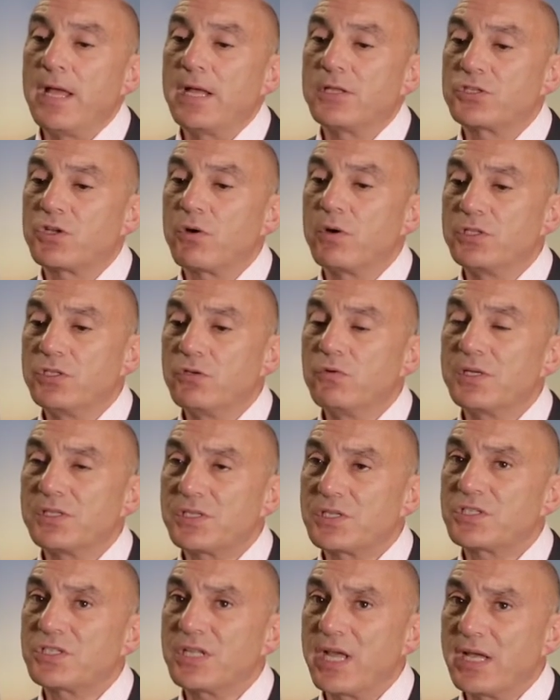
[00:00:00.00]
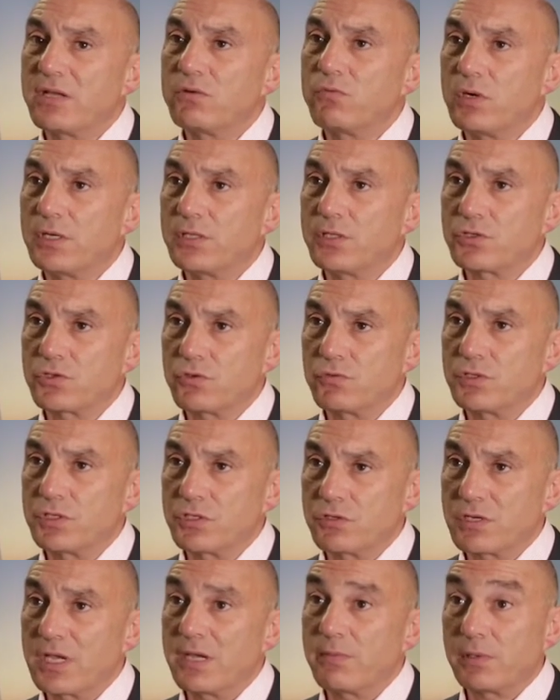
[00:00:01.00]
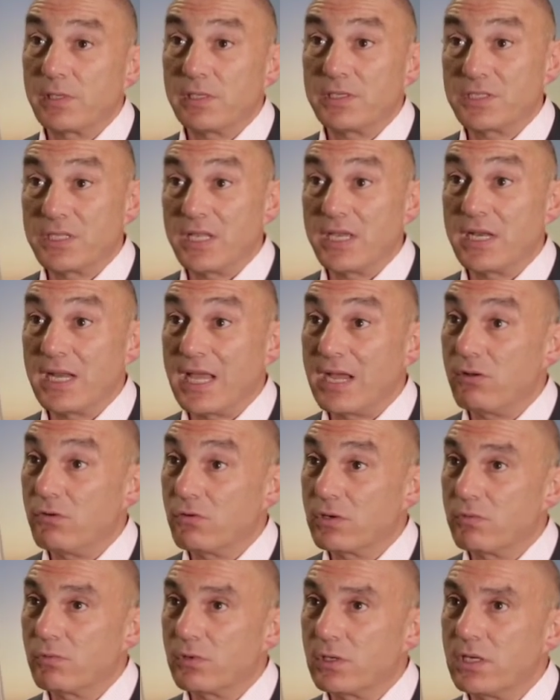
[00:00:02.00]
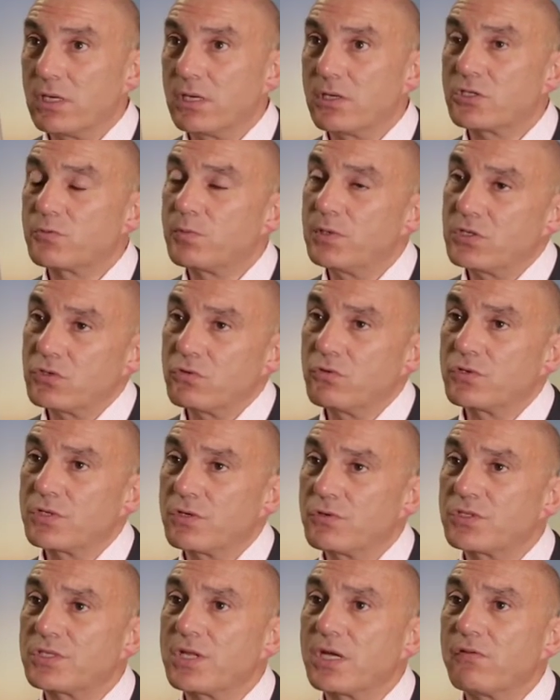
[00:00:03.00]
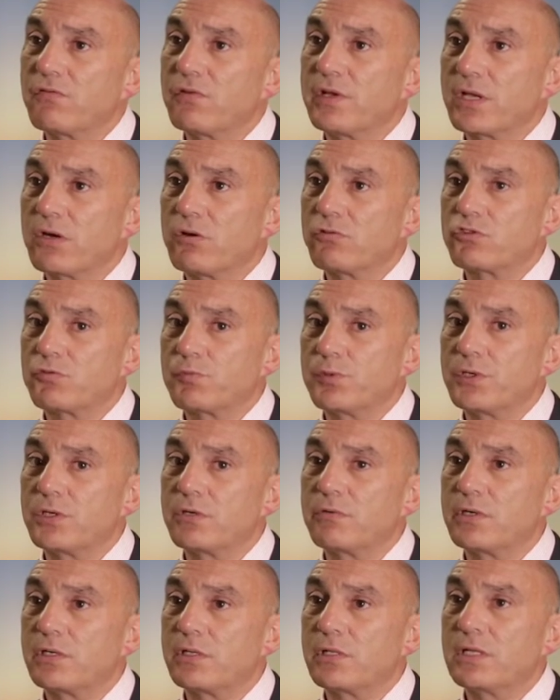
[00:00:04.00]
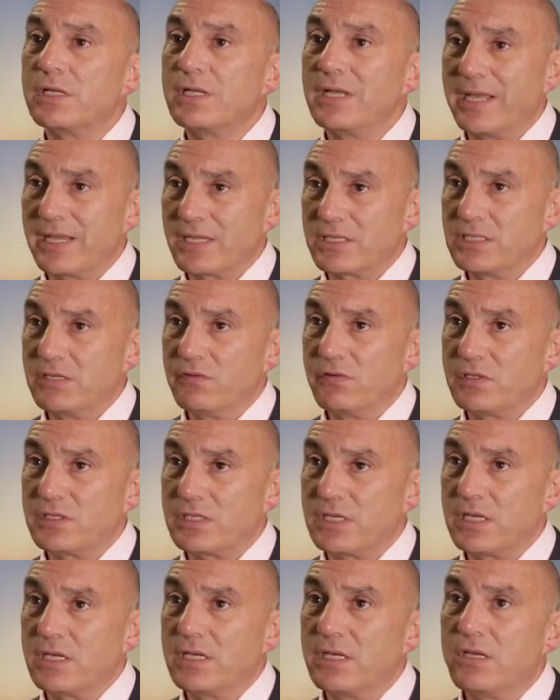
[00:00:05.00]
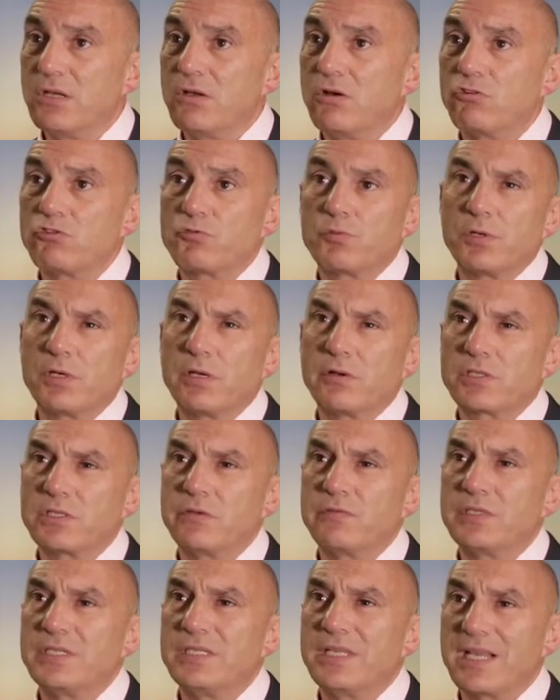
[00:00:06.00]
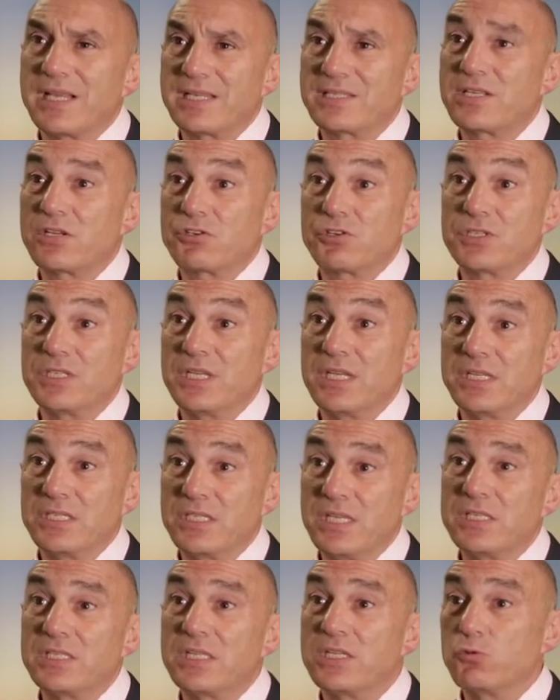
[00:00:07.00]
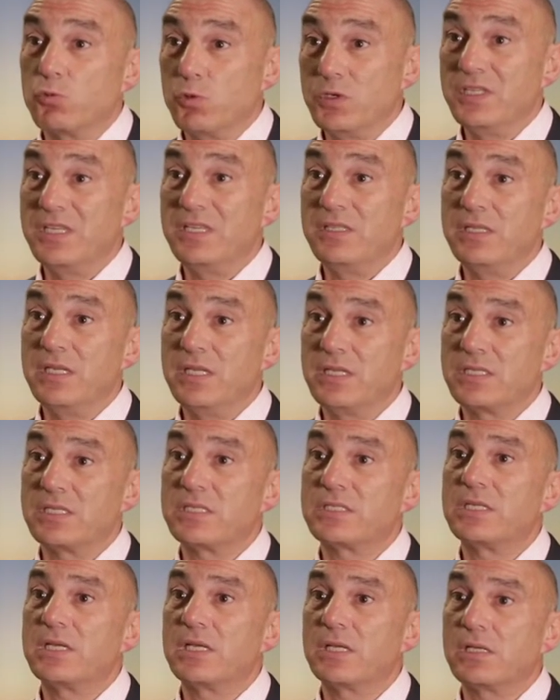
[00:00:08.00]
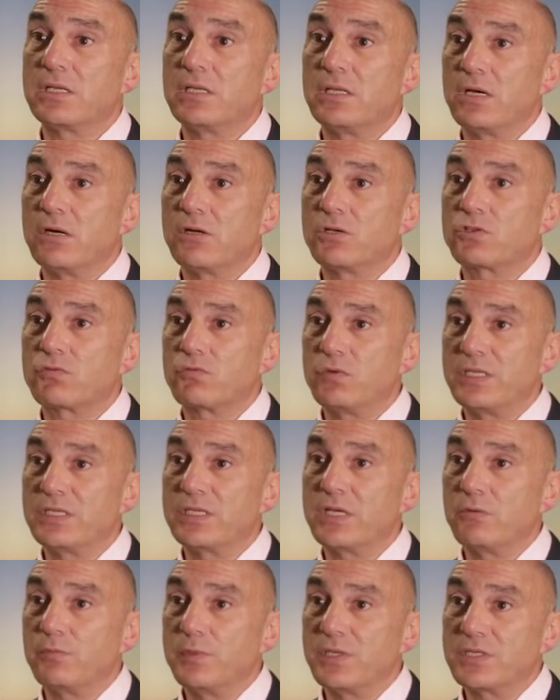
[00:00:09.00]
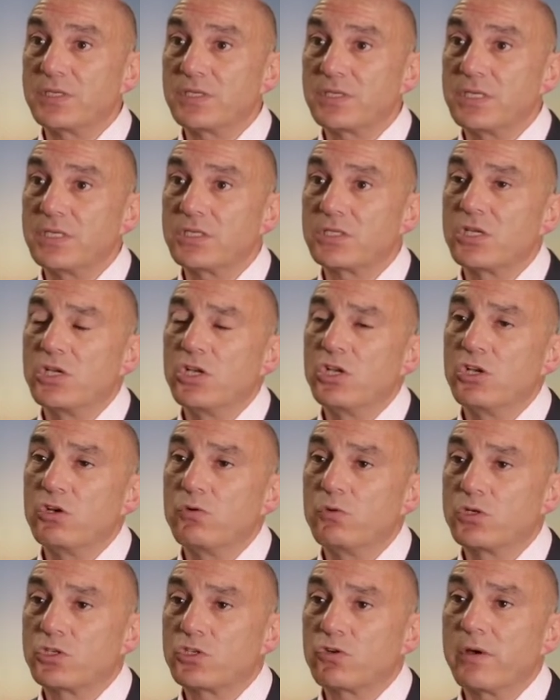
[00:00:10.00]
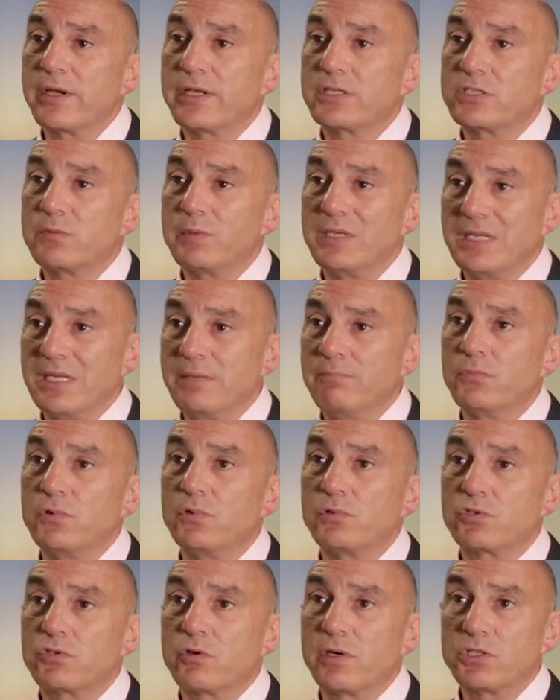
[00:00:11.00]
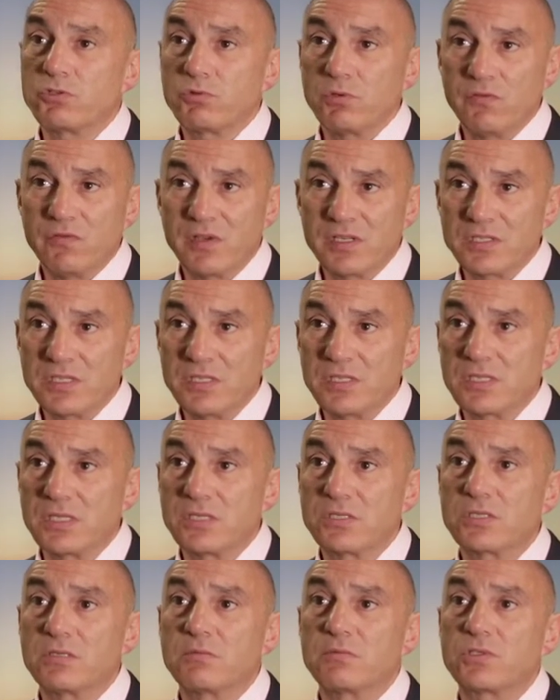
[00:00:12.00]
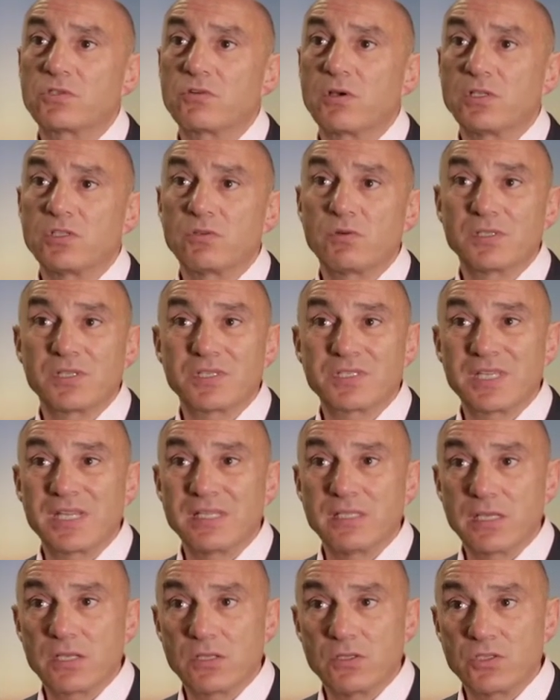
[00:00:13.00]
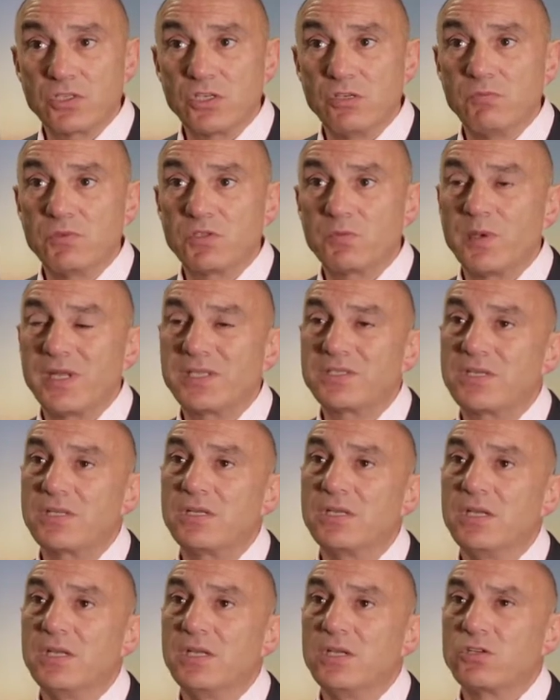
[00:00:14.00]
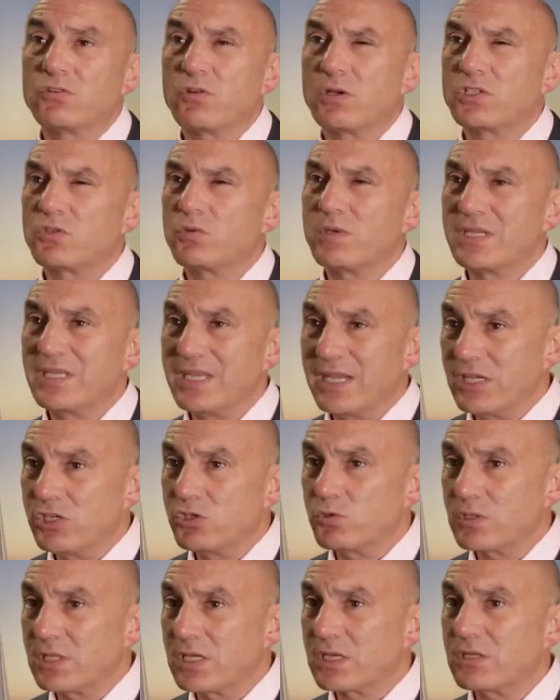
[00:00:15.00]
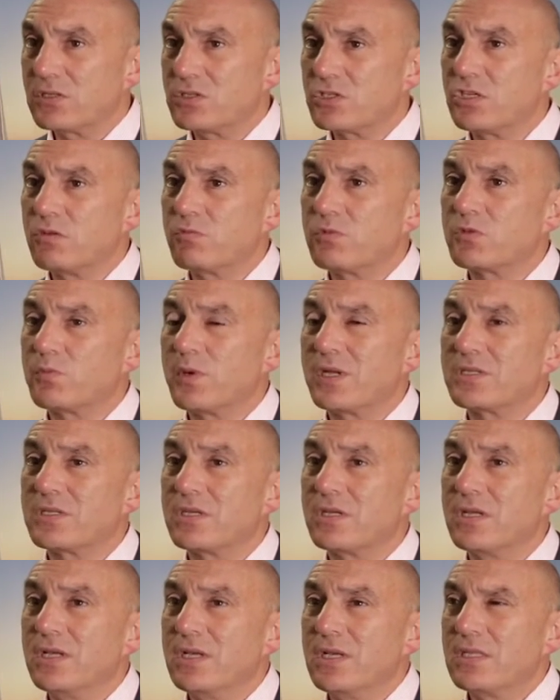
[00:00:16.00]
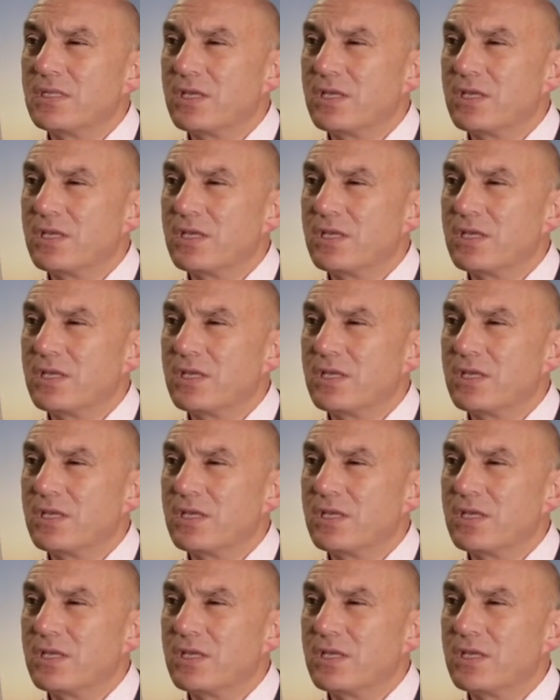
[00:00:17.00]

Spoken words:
And so I do understand why the shortage of capital is there and how long it would last, but it's also stifling entrepreneurial activity. Entrepreneurial activity, such as it exists, is within the existing large retail businesses who are trying to be nimble, trying to invest in systems, trying to understand their consumers better, trying to engage with their consumers better.